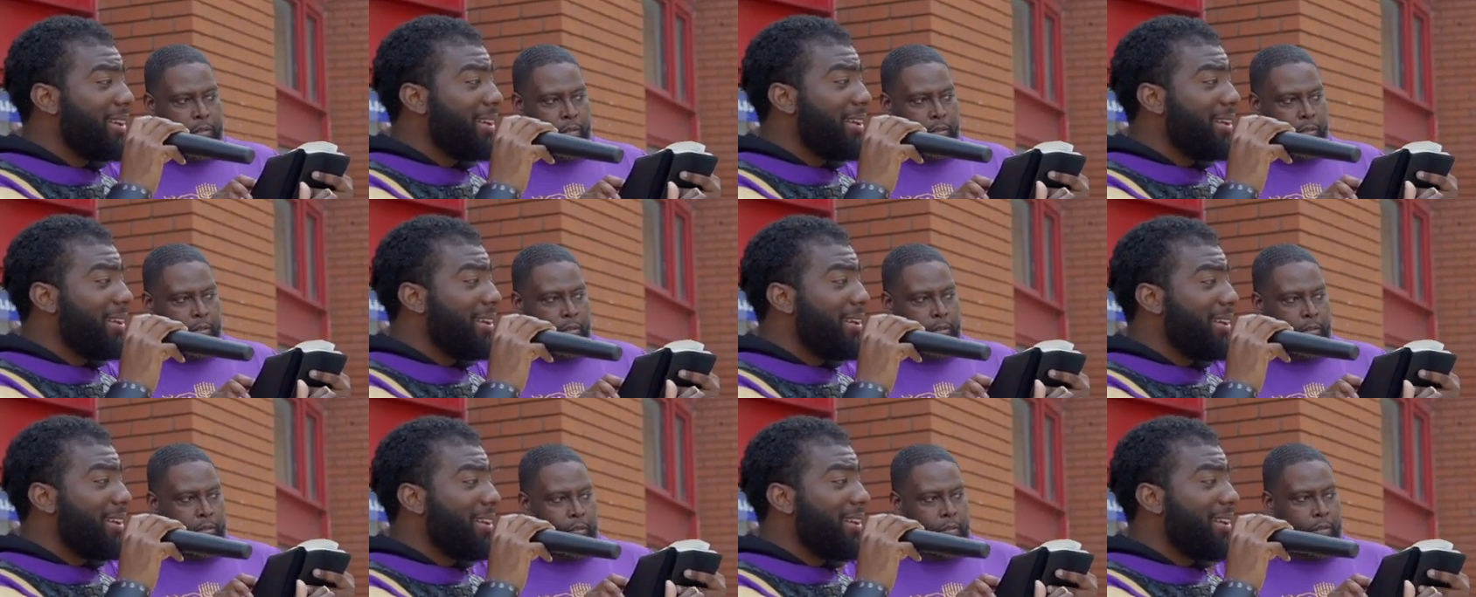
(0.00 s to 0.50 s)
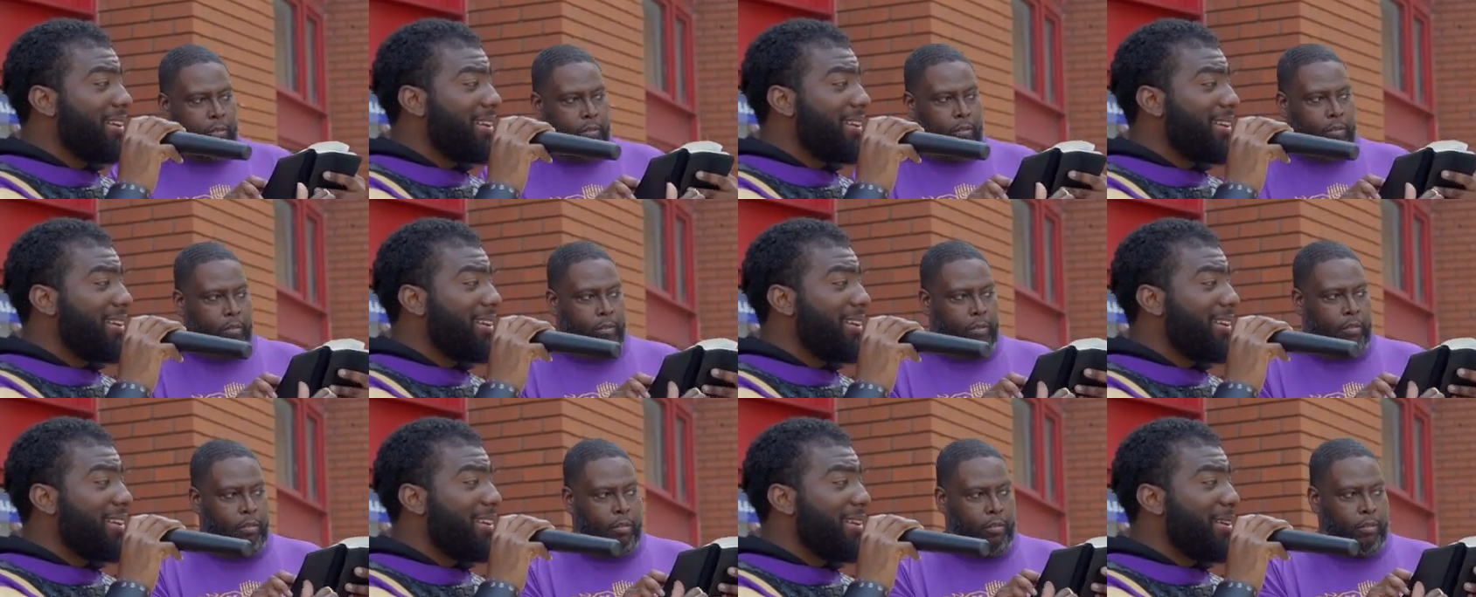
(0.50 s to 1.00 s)

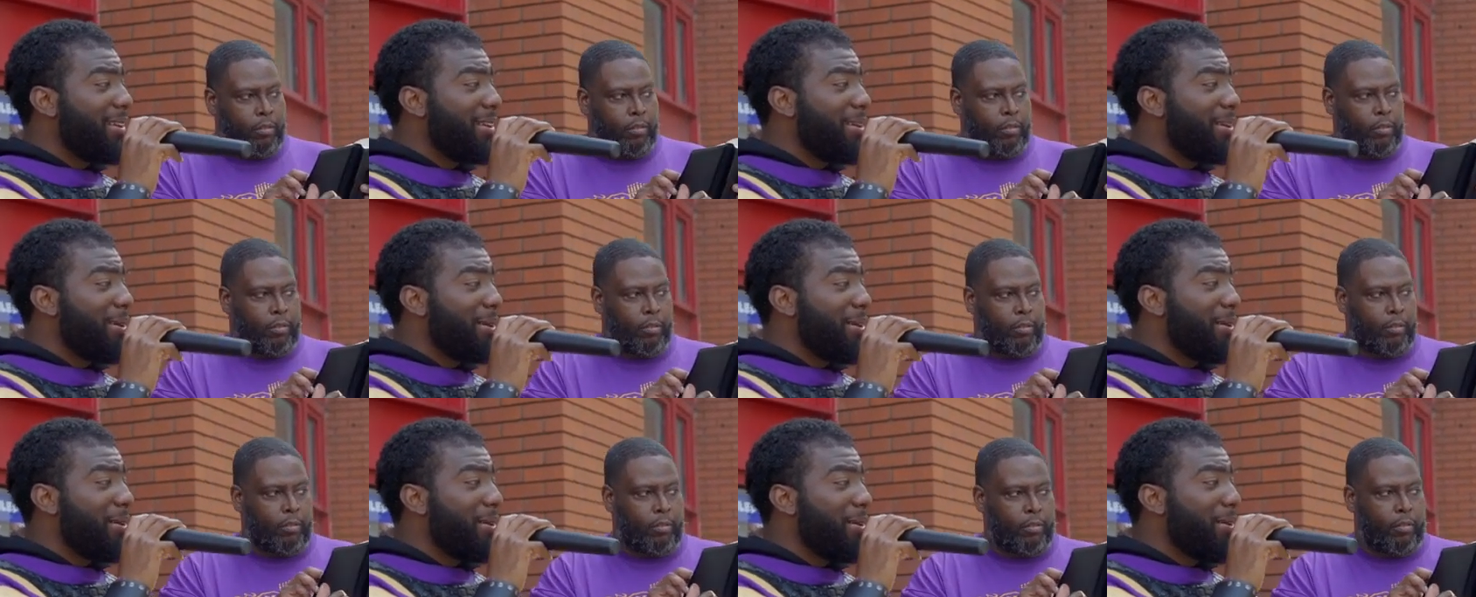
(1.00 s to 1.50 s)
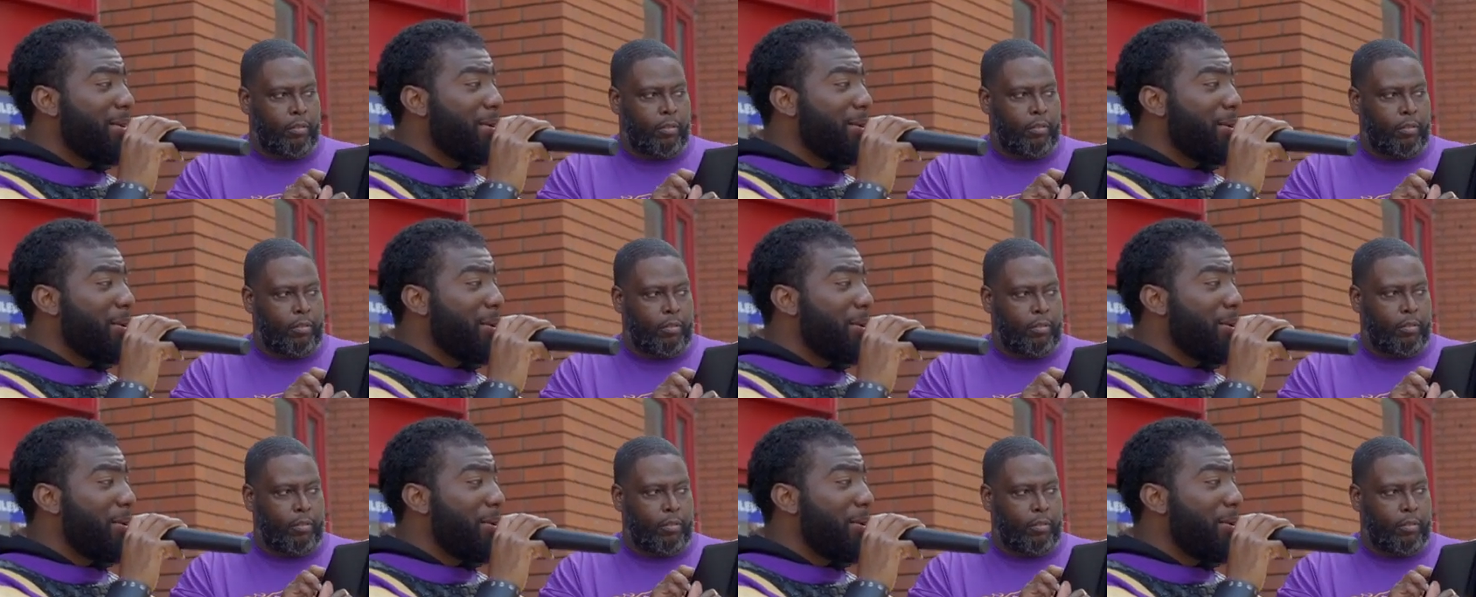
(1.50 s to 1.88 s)
(no one is talking)